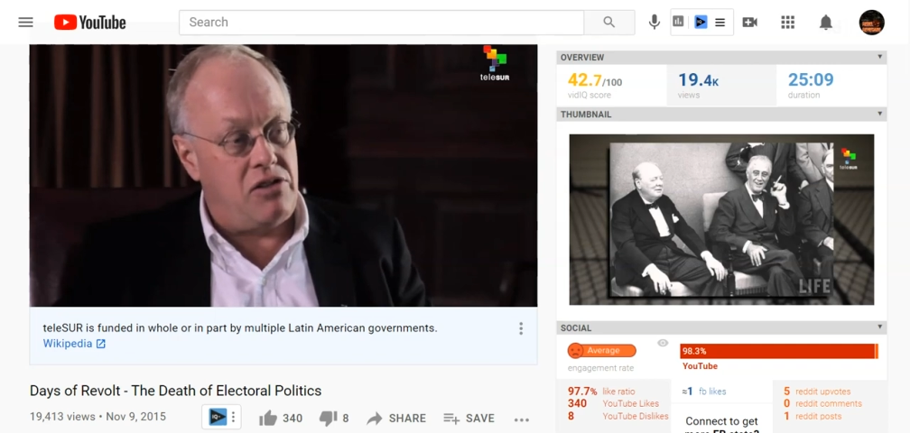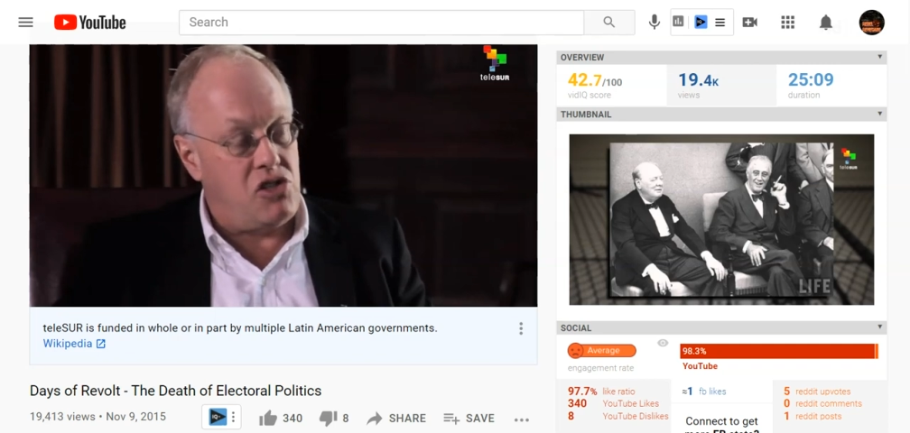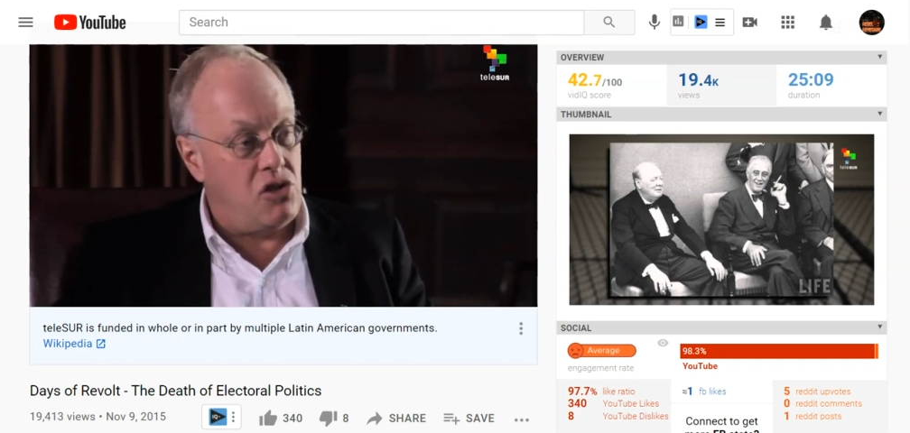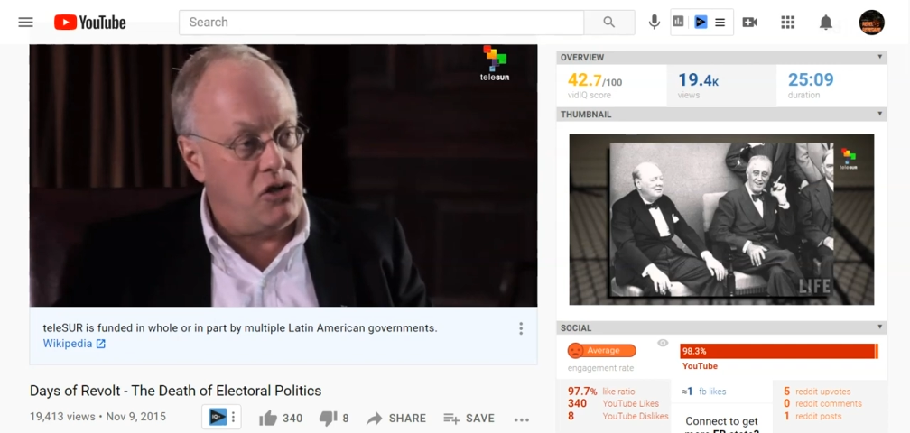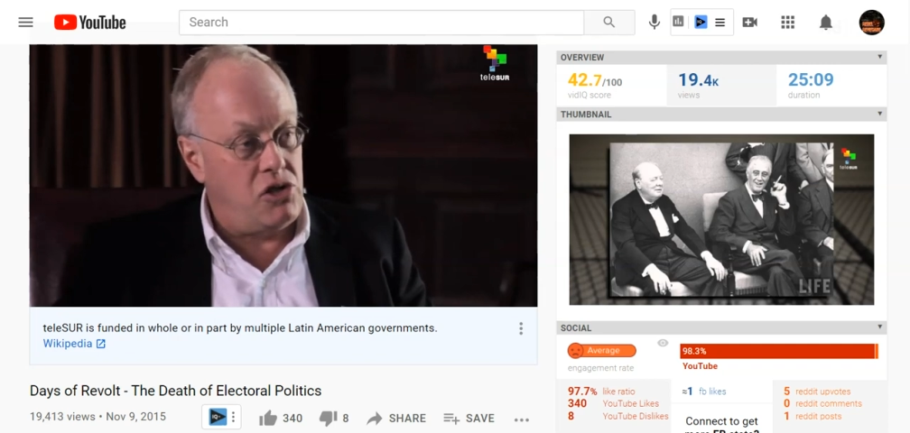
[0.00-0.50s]
a
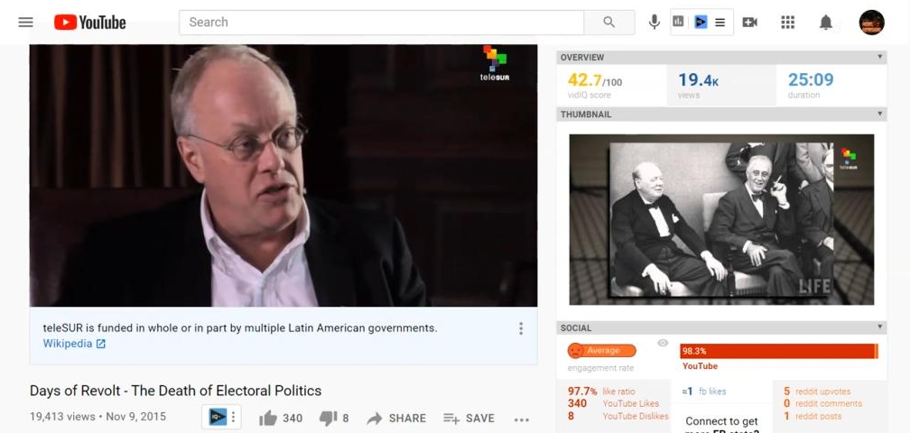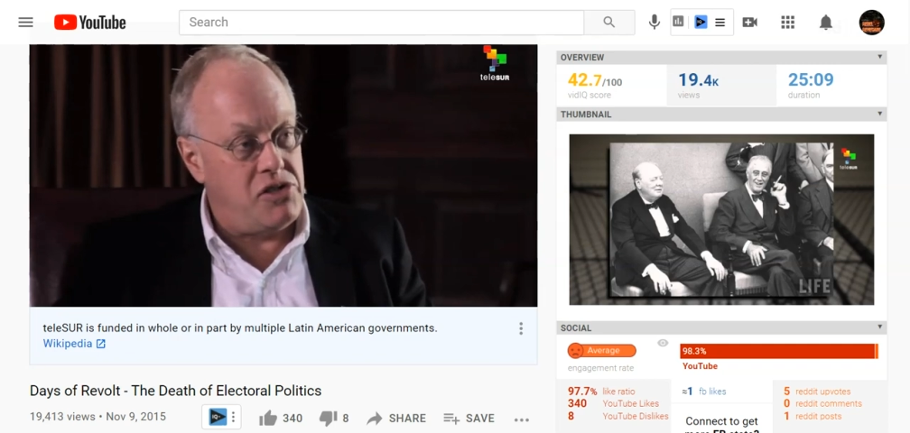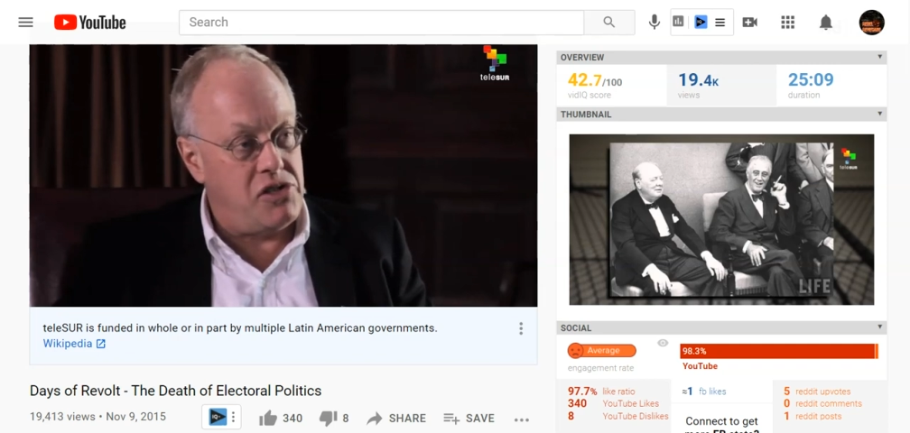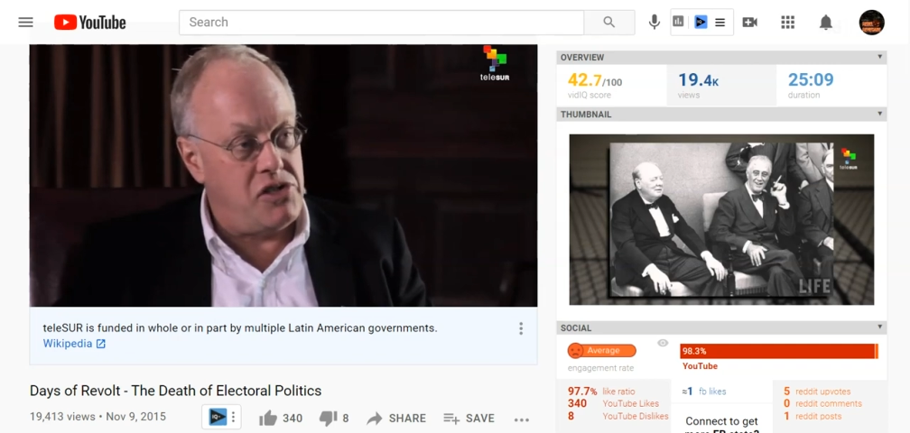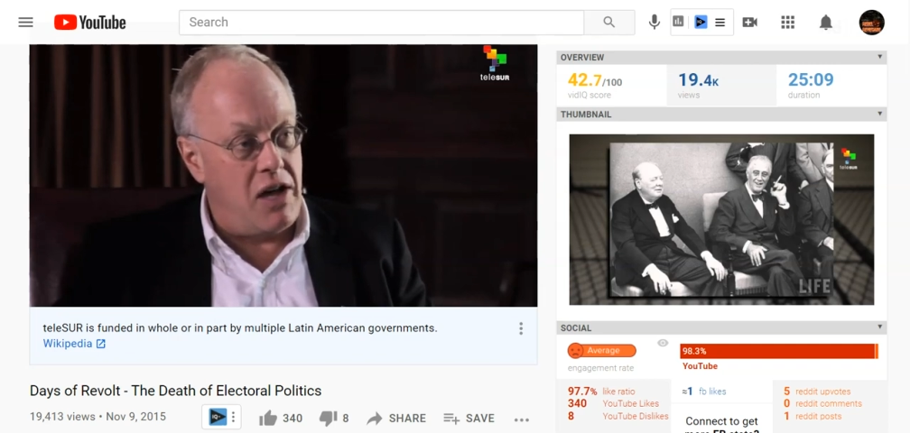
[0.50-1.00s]

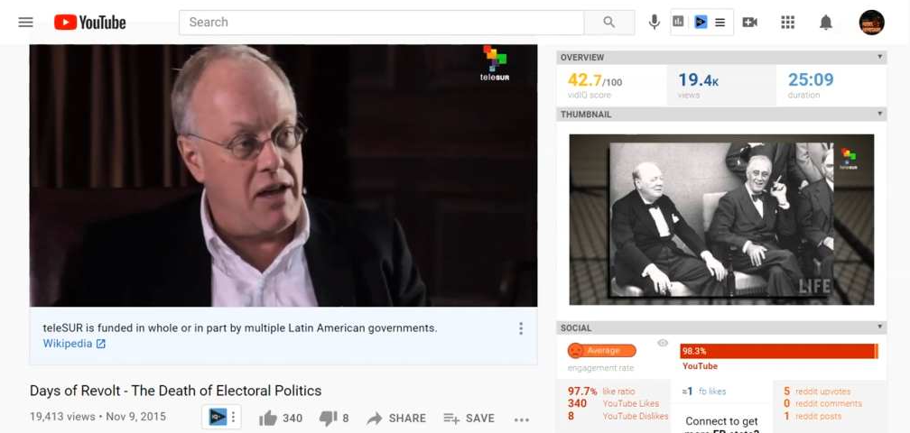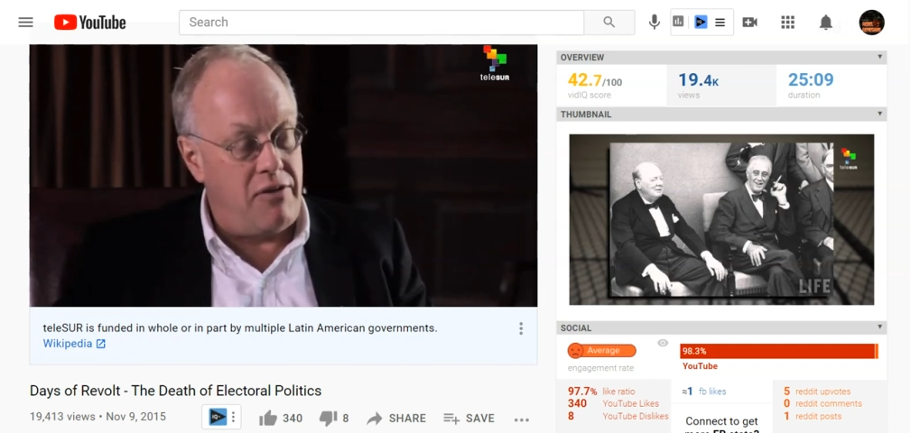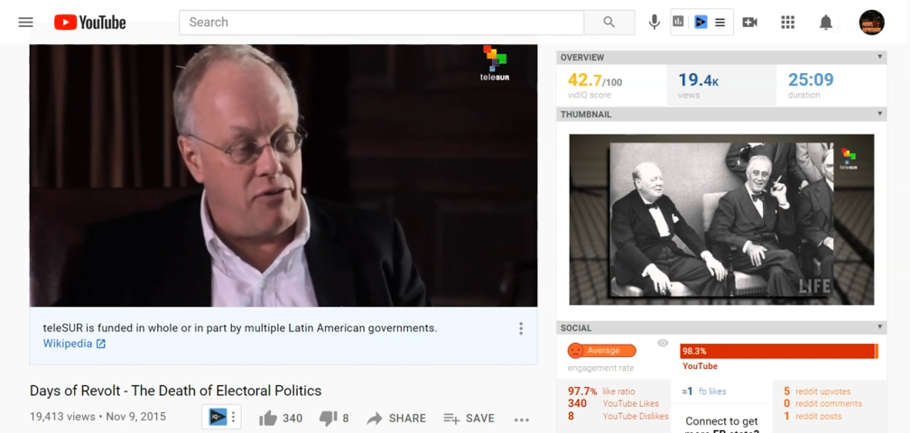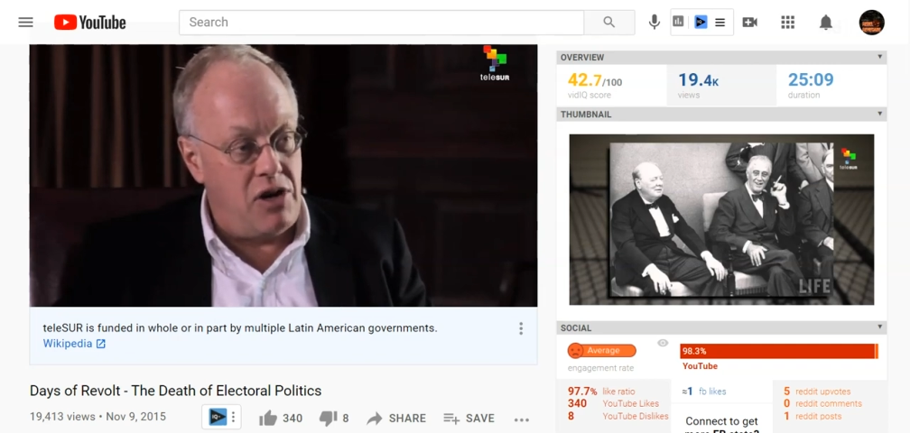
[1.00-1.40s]
socialist society if